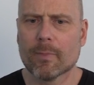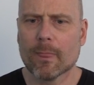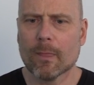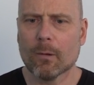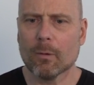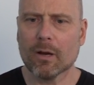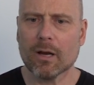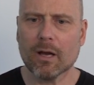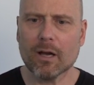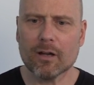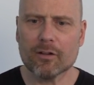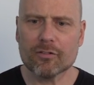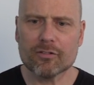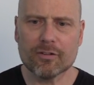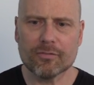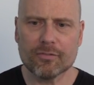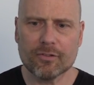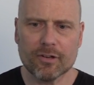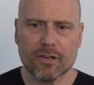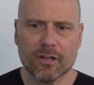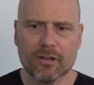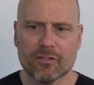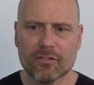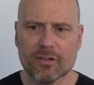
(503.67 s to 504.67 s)
When asked if
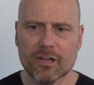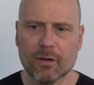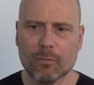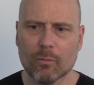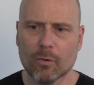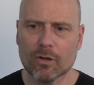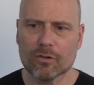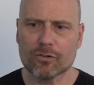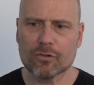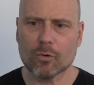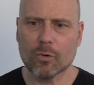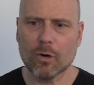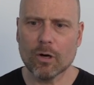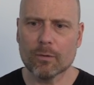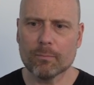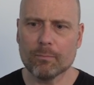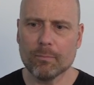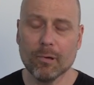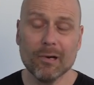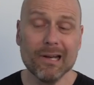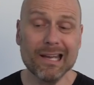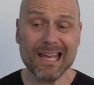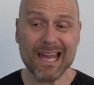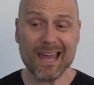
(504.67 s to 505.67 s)
the DNC was, quote,
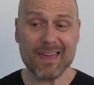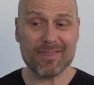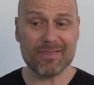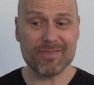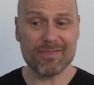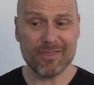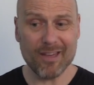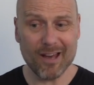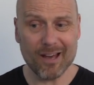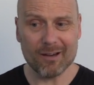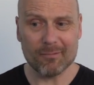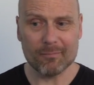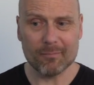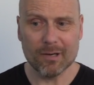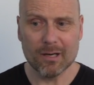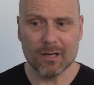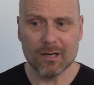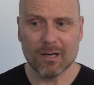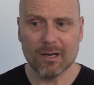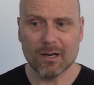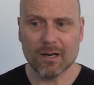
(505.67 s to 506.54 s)
putting a thumb